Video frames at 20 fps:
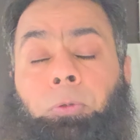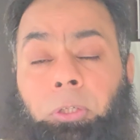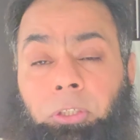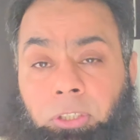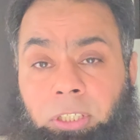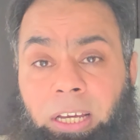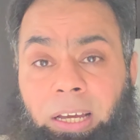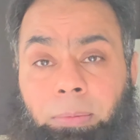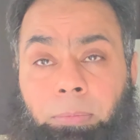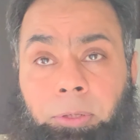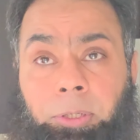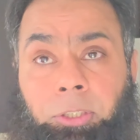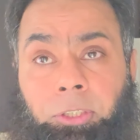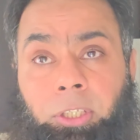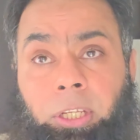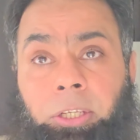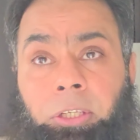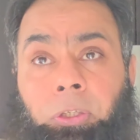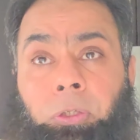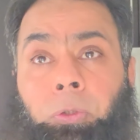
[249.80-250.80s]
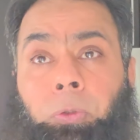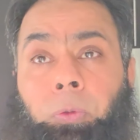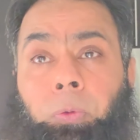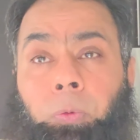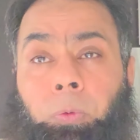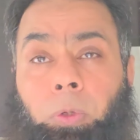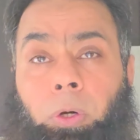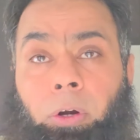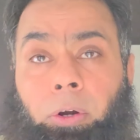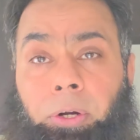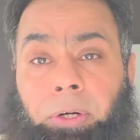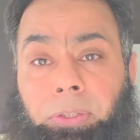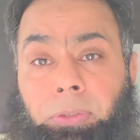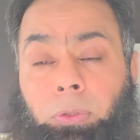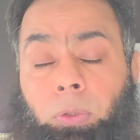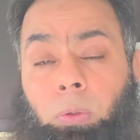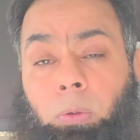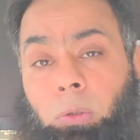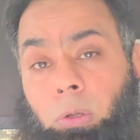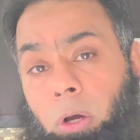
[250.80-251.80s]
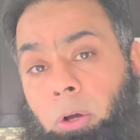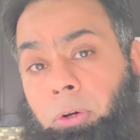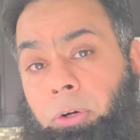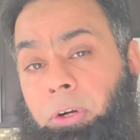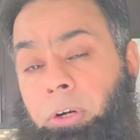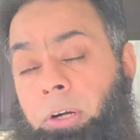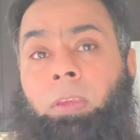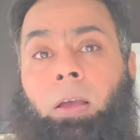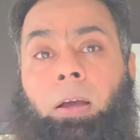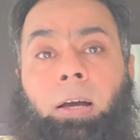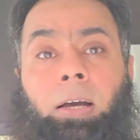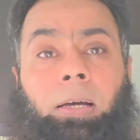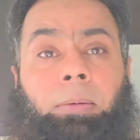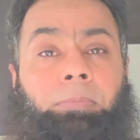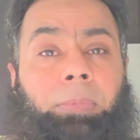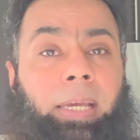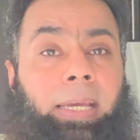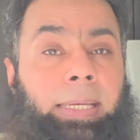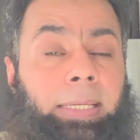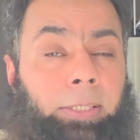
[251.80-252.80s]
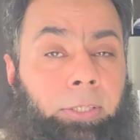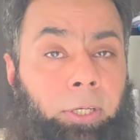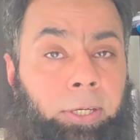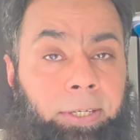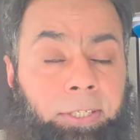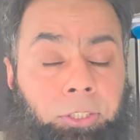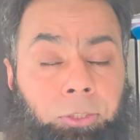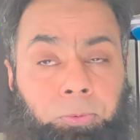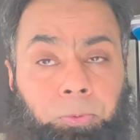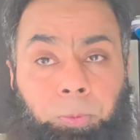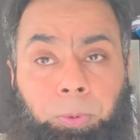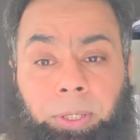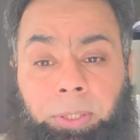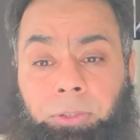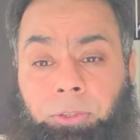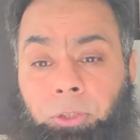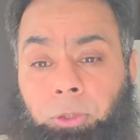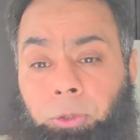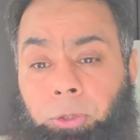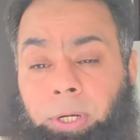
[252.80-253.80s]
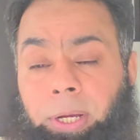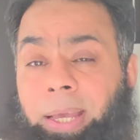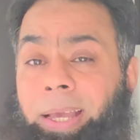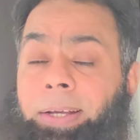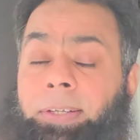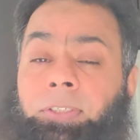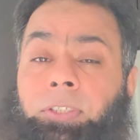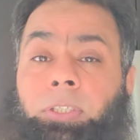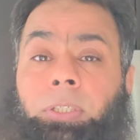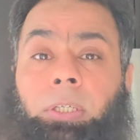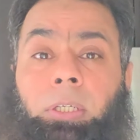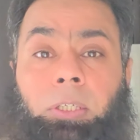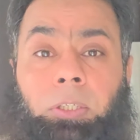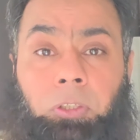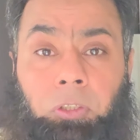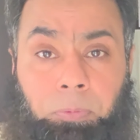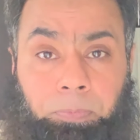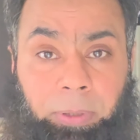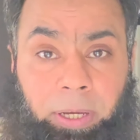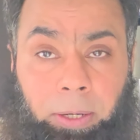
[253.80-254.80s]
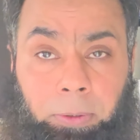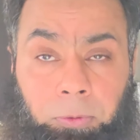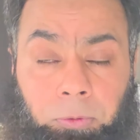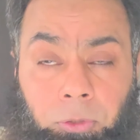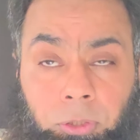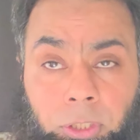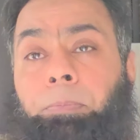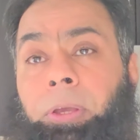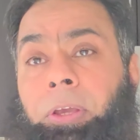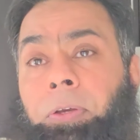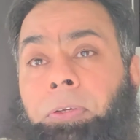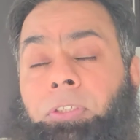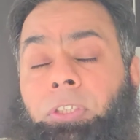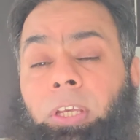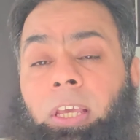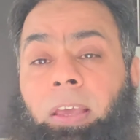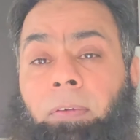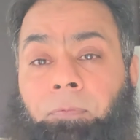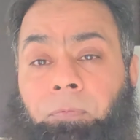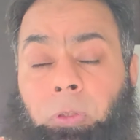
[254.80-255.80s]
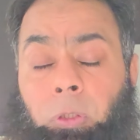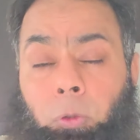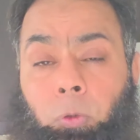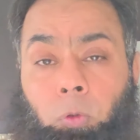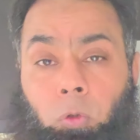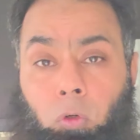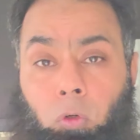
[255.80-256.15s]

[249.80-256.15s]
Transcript: establish that you are no longer in touch with your ex-spouse, because if you